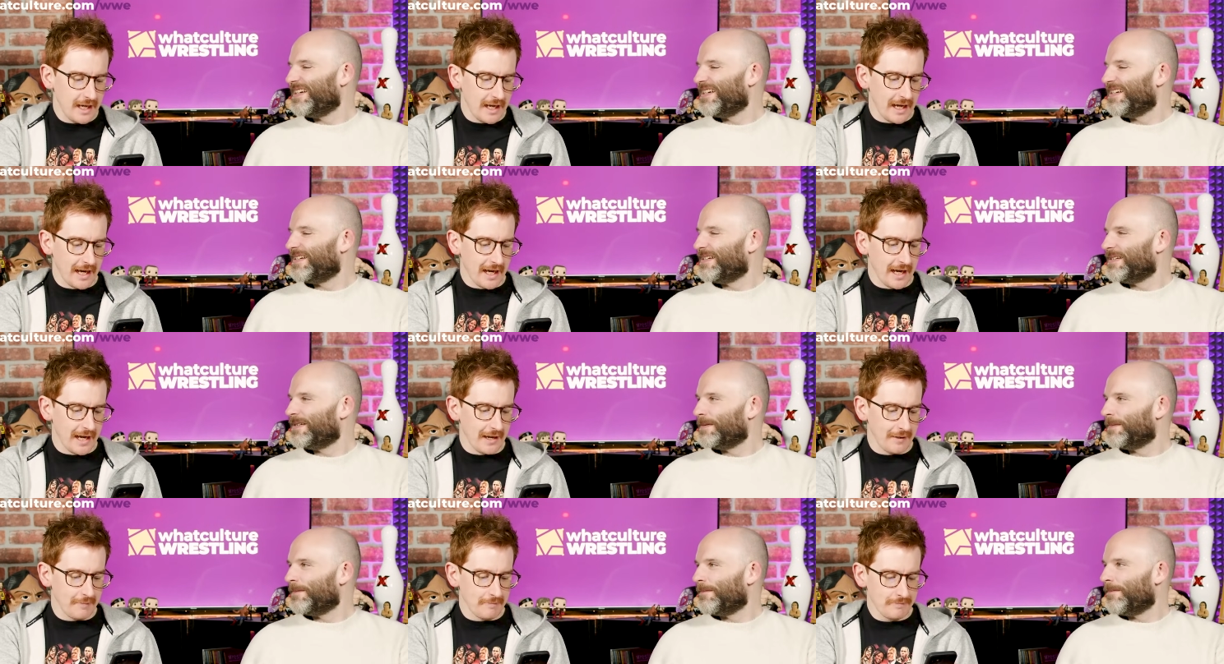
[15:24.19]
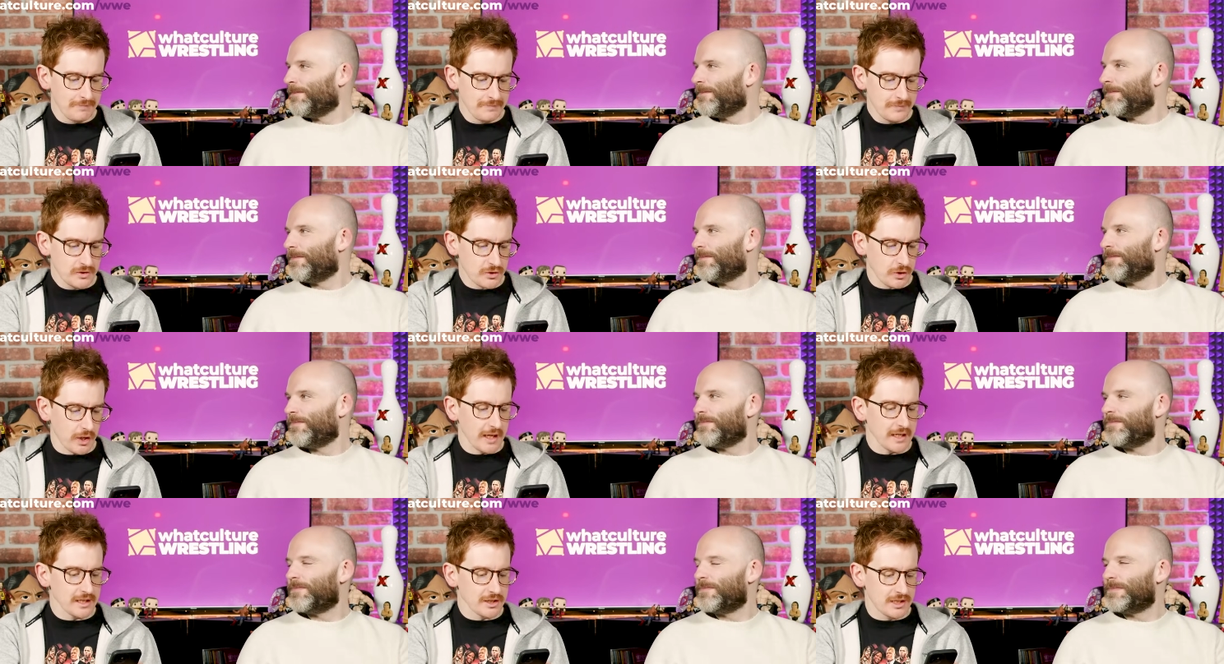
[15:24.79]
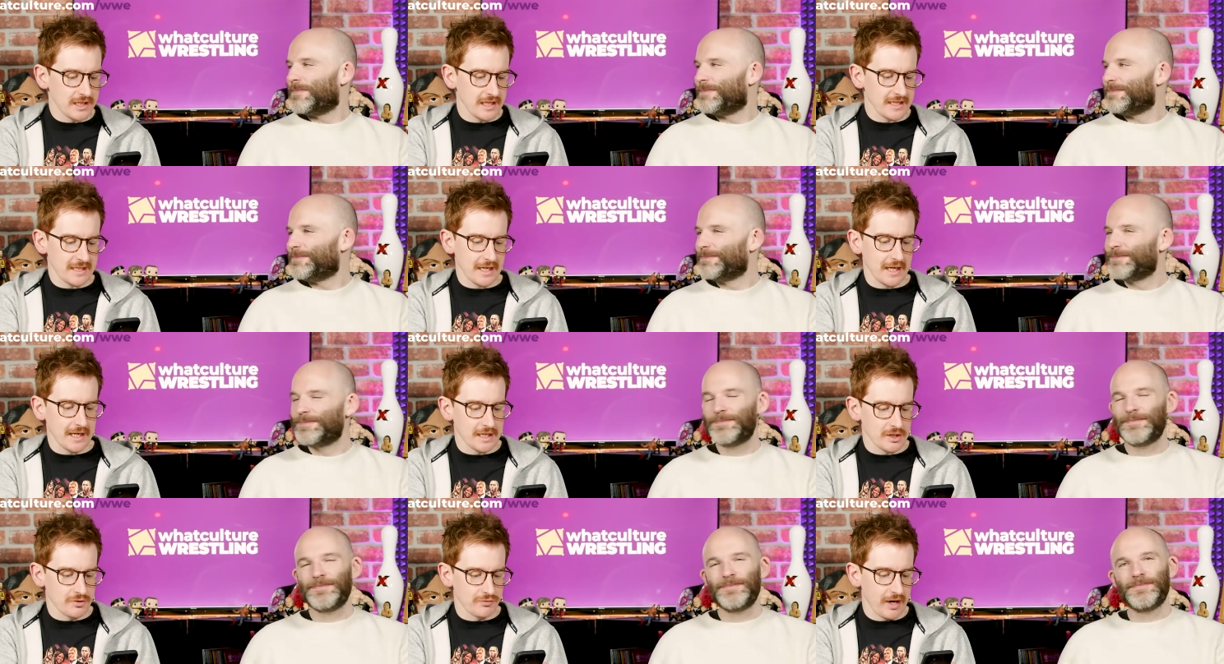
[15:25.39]
Speaker 1: Um, Triton is set
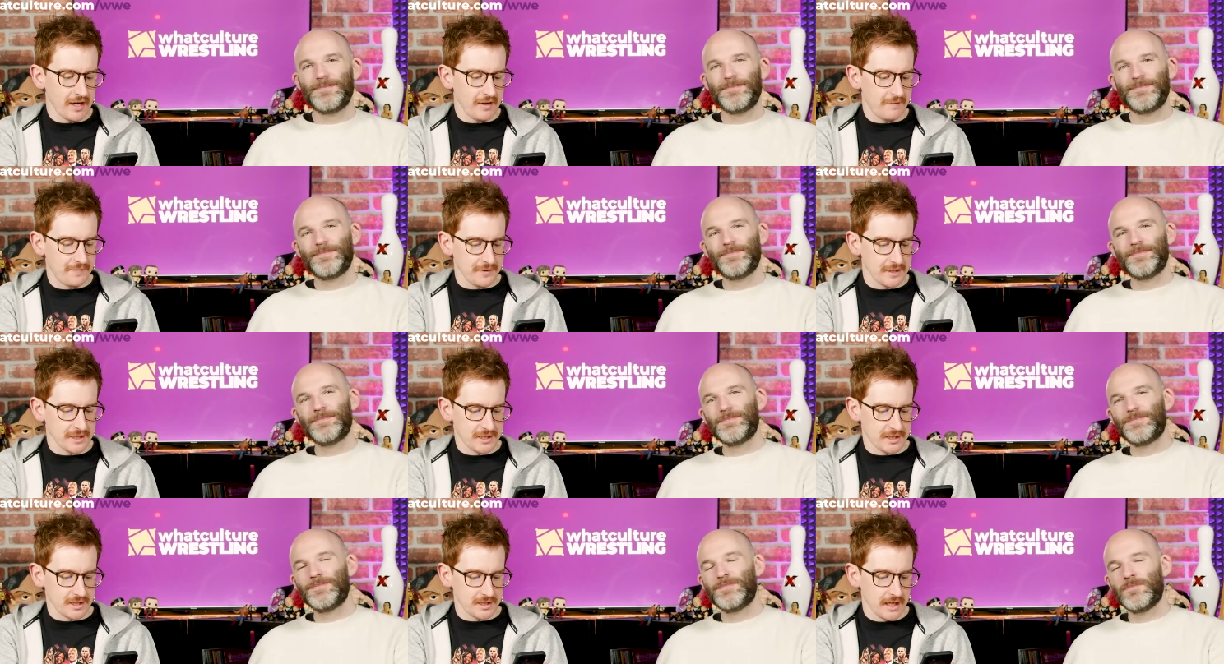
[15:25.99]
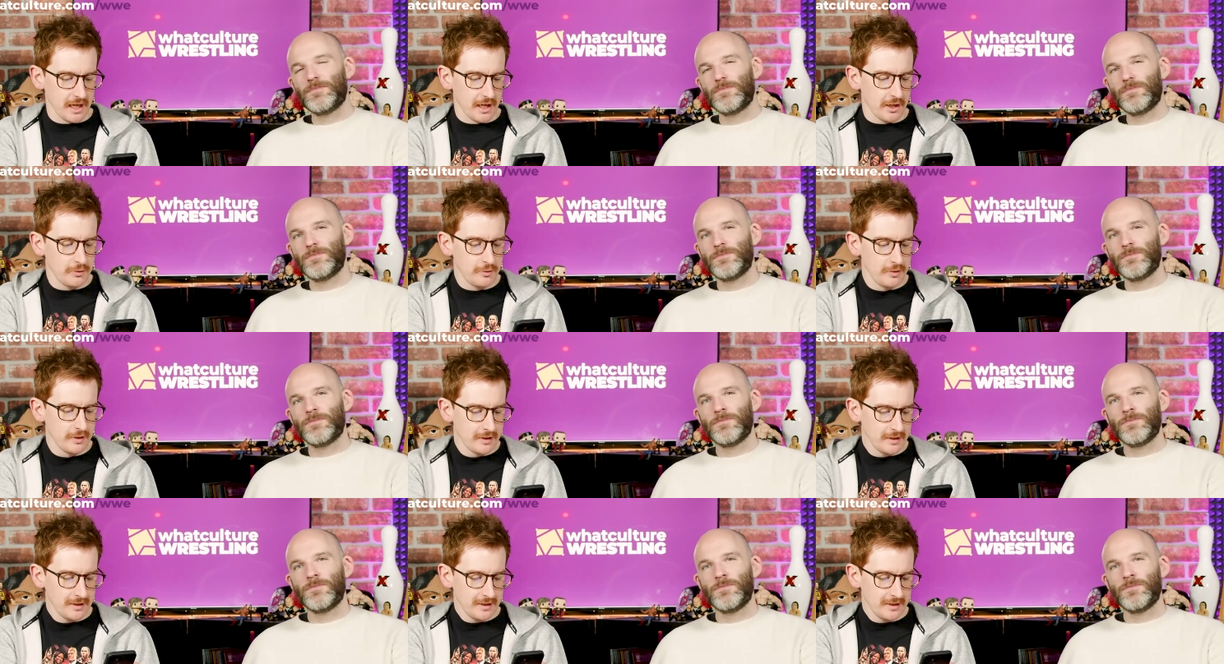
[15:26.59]
high and he's ready for the snow.